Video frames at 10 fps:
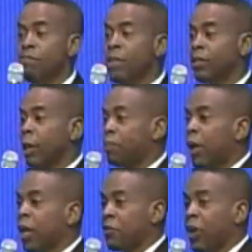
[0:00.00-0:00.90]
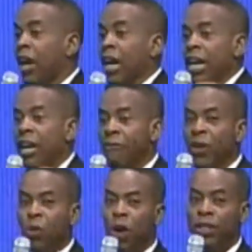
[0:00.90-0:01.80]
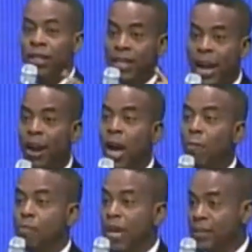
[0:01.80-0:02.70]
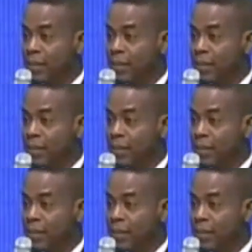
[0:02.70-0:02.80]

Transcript: Mr. Potiphar if he wasn't near a pit.